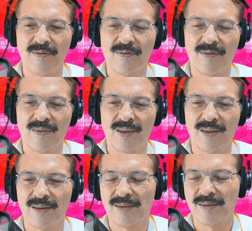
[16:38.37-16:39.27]

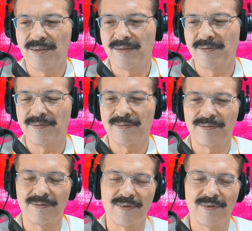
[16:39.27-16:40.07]
No one is speaking in this clip.